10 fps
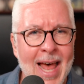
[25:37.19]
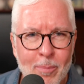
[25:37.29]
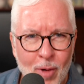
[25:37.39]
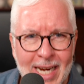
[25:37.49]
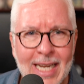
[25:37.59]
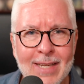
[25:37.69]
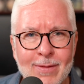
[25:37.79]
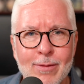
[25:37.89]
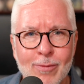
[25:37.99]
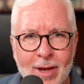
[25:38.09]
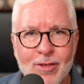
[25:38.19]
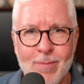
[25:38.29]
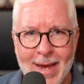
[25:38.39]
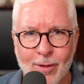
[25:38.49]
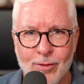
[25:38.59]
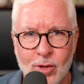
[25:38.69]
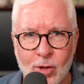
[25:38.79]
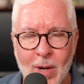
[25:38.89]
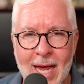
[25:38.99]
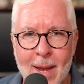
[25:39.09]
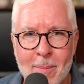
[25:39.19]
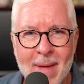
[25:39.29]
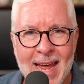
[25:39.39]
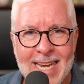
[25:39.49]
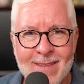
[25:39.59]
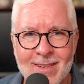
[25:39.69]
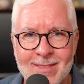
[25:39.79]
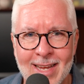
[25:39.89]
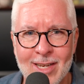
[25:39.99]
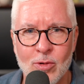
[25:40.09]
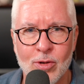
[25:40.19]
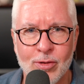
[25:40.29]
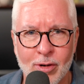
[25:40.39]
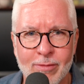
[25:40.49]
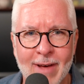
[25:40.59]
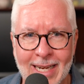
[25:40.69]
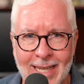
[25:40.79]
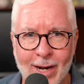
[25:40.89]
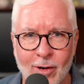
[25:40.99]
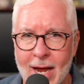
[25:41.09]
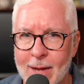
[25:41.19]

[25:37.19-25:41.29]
I'm probably going to leave you a voicemail too. And I might even send you a certified letter.